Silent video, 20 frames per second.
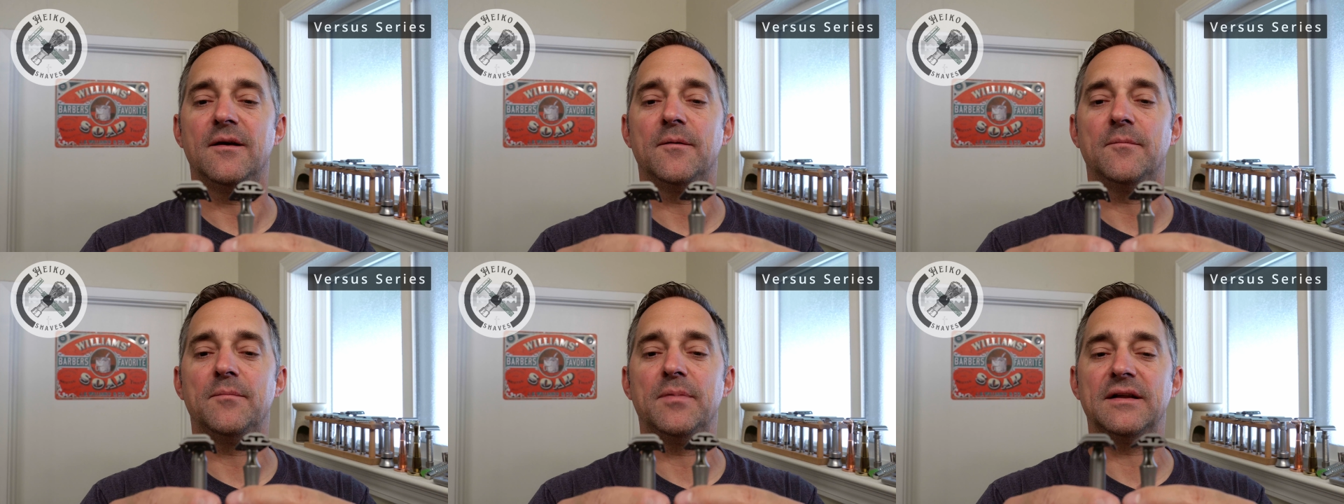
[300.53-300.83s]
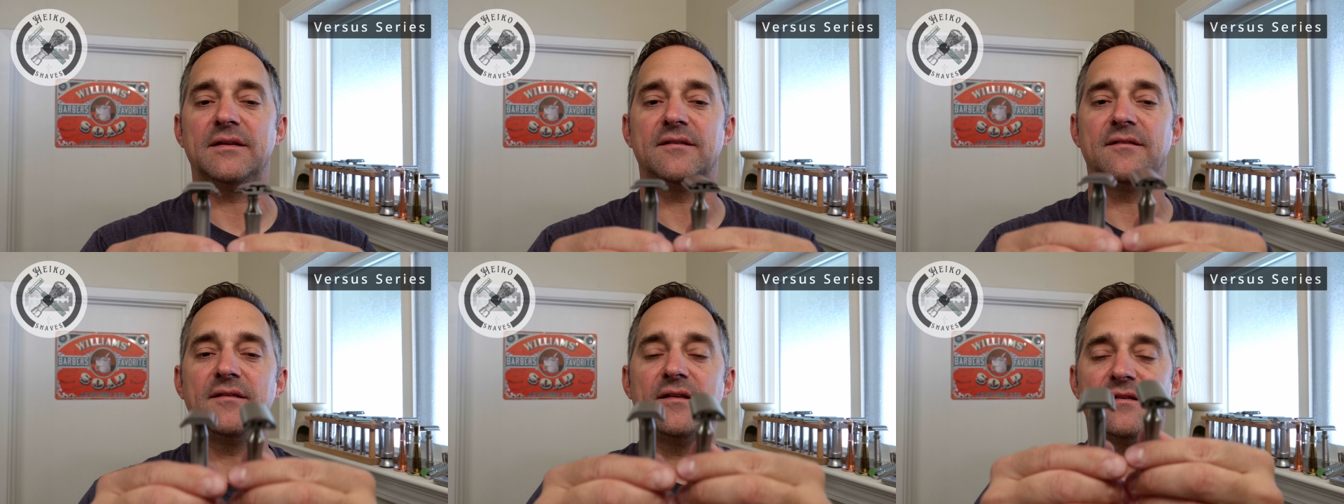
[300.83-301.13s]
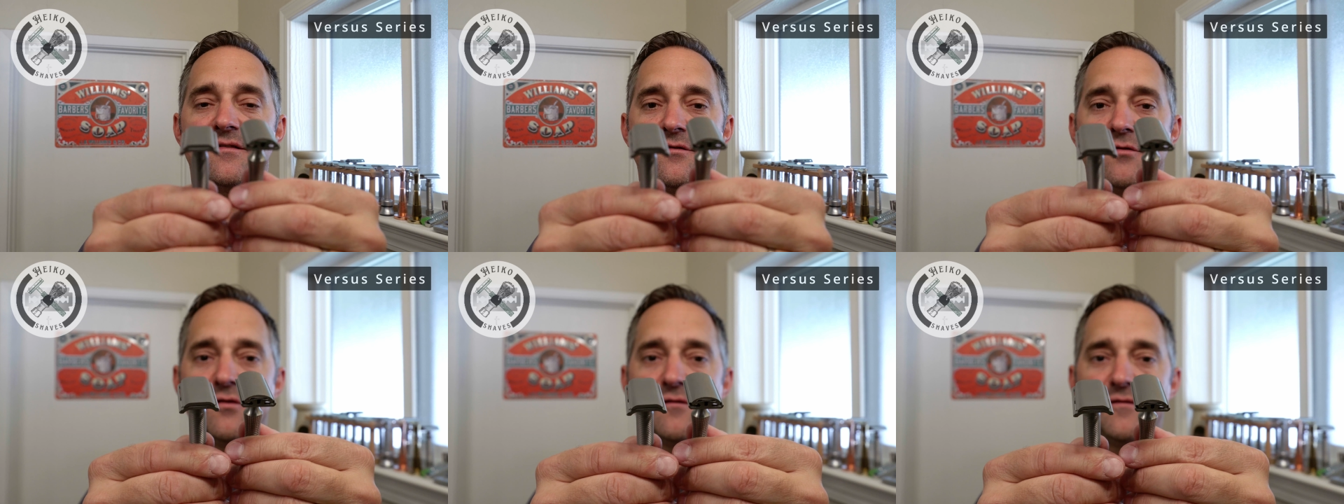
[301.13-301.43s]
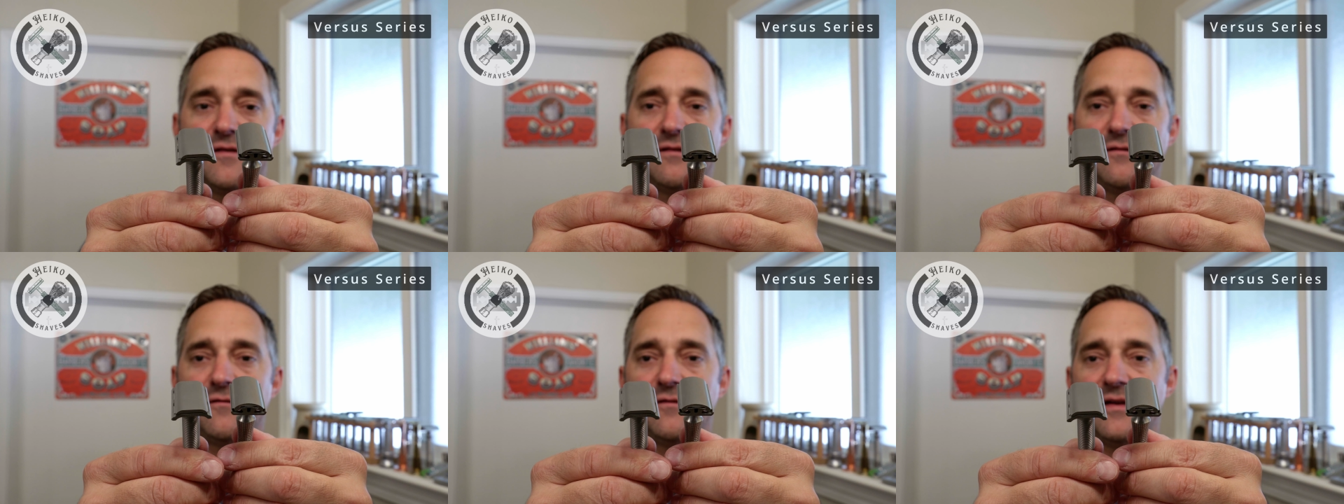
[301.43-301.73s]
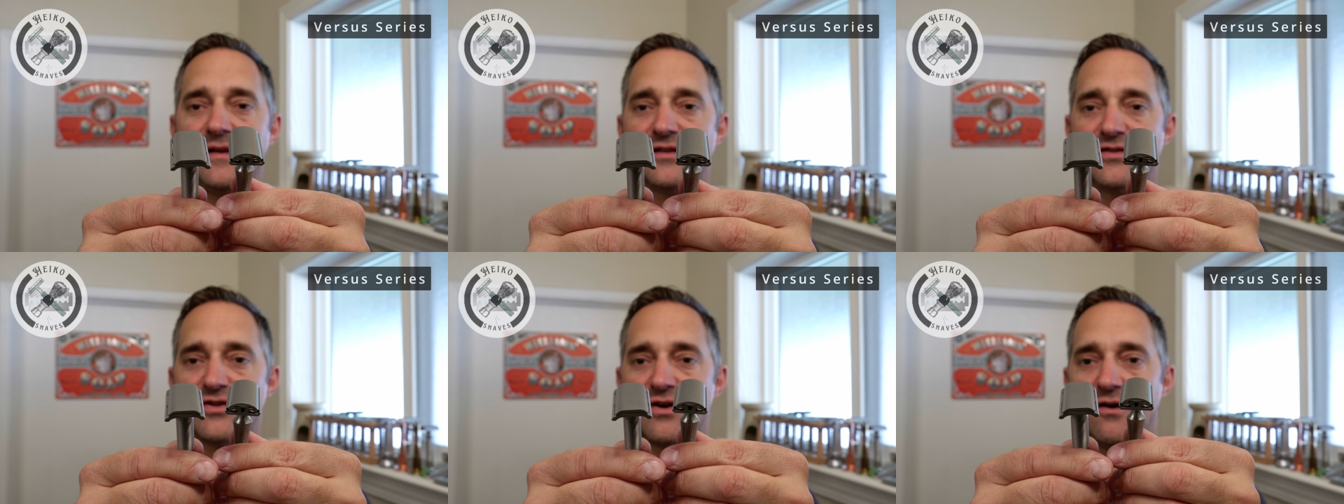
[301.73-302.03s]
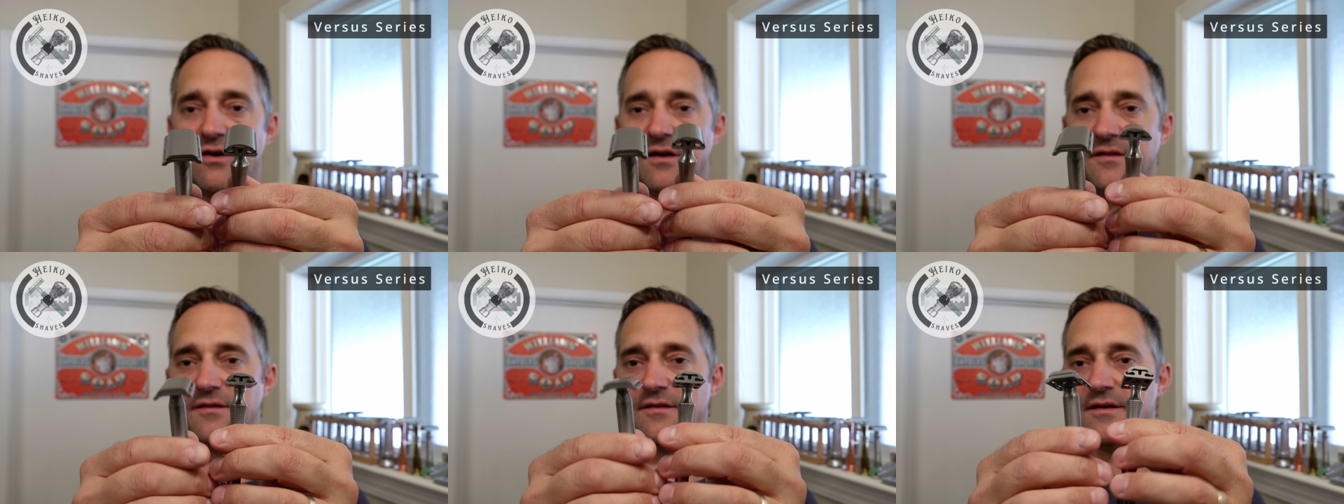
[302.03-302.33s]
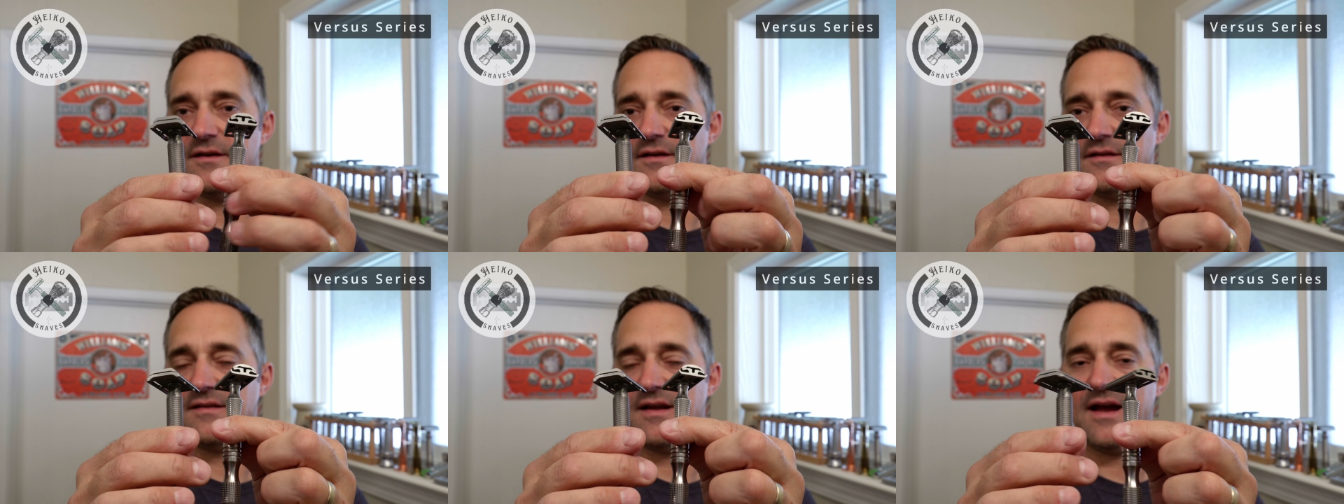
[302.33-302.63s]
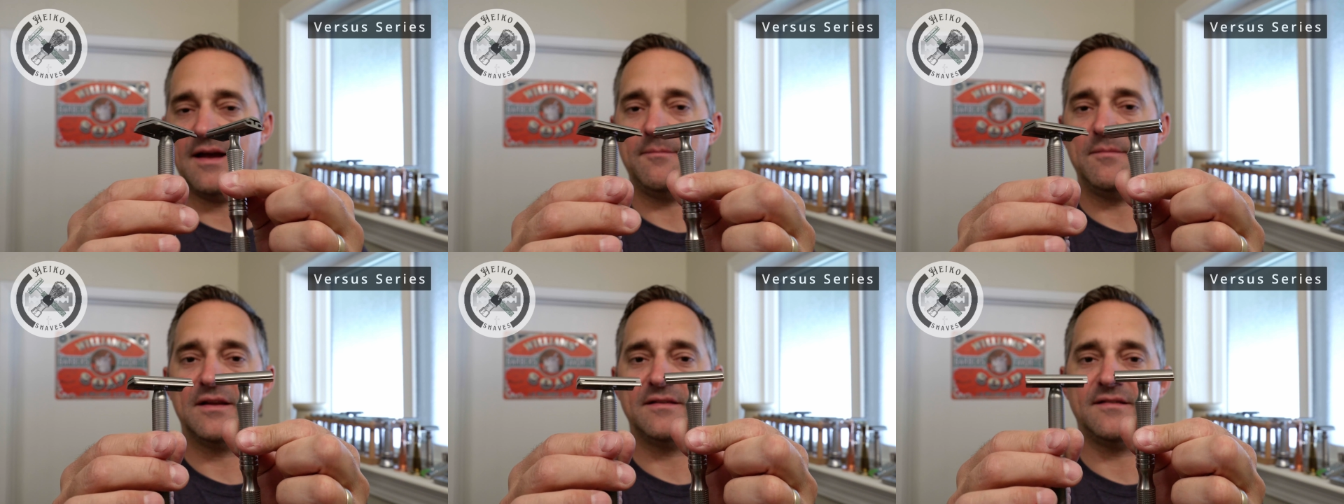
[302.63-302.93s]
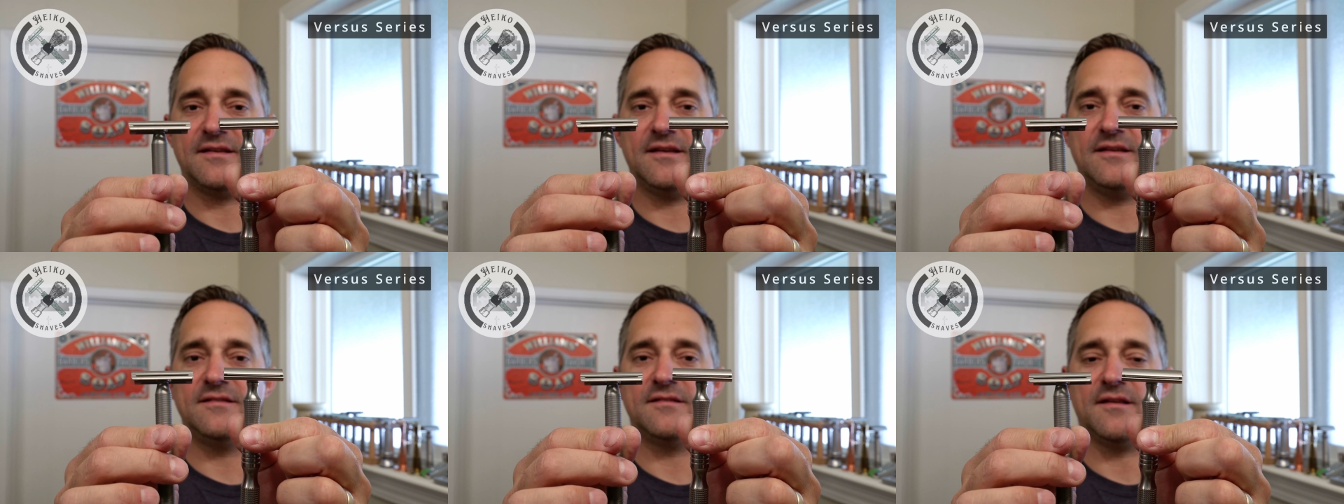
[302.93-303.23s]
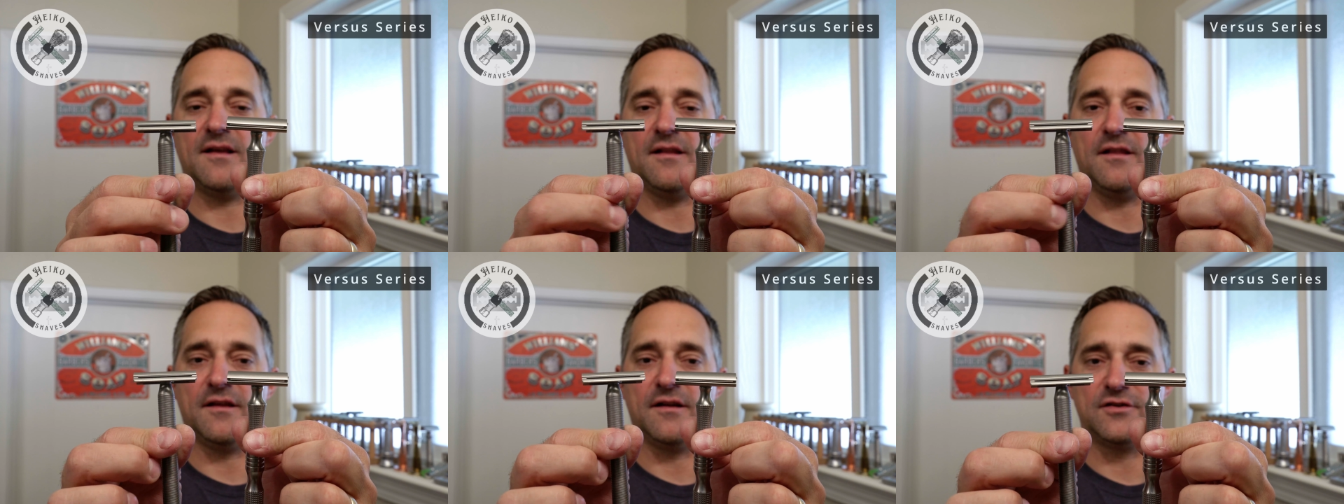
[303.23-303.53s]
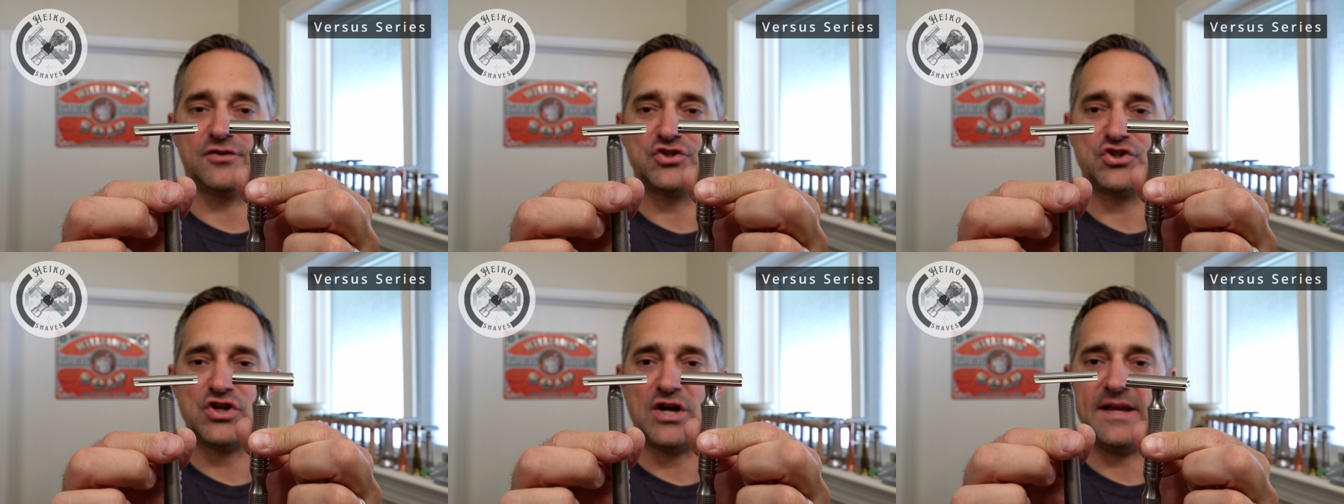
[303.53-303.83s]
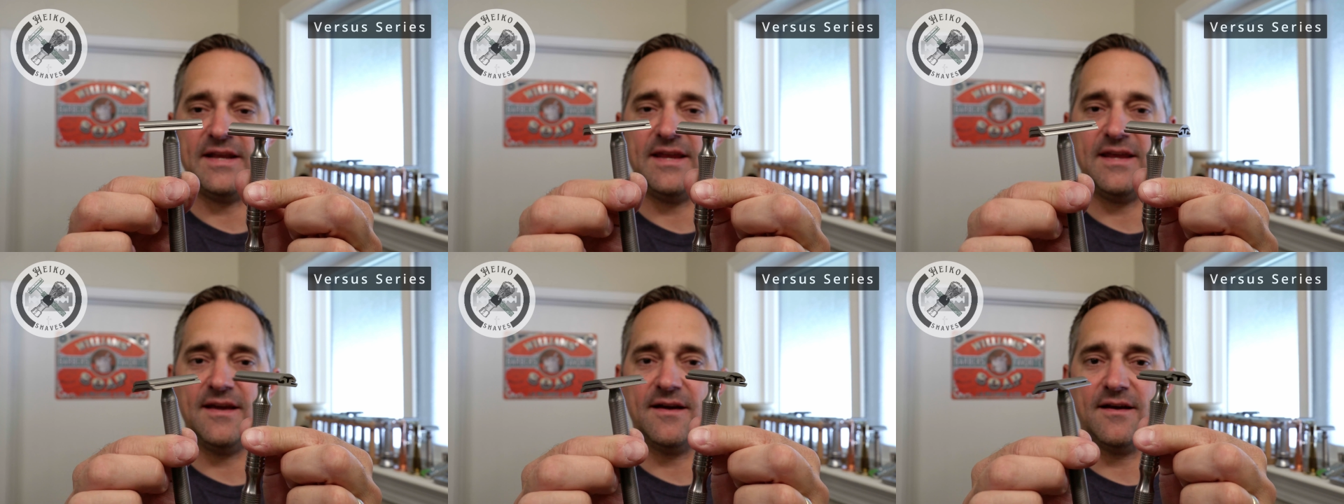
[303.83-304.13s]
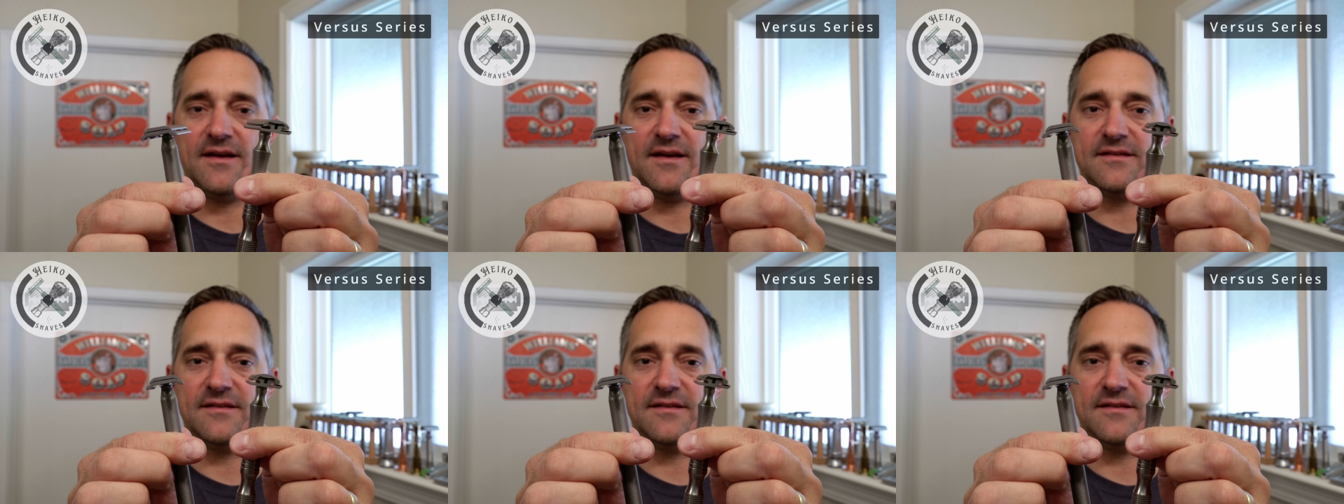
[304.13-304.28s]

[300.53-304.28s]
but the surface finish on the Timeless is a little shinier.